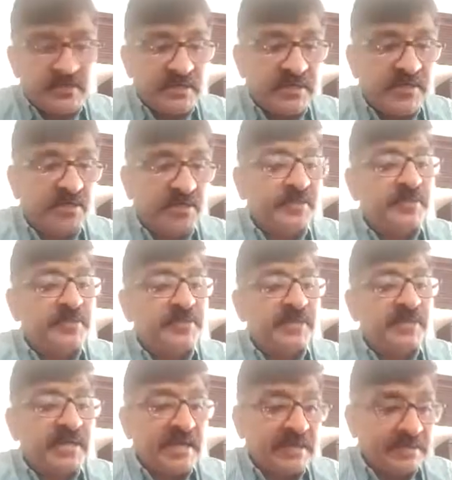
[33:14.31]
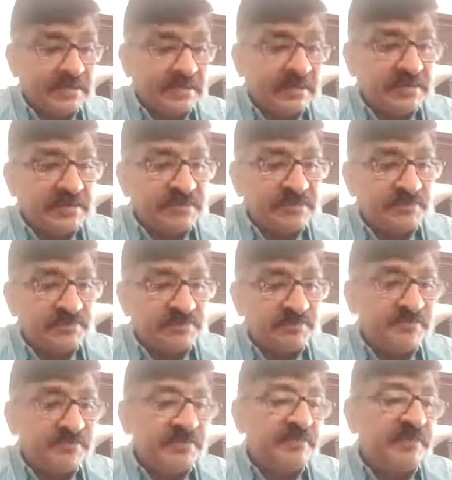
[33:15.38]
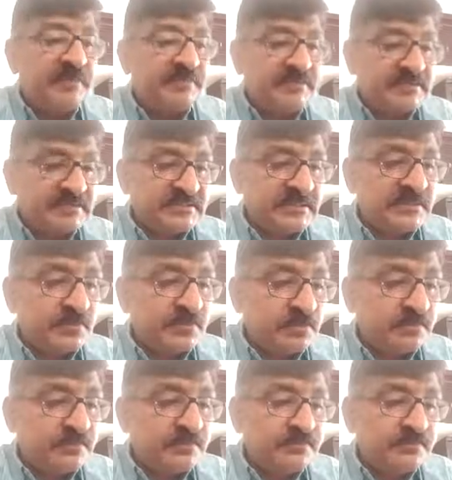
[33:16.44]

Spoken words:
and appropriate antibiotics, preferably penicillin group.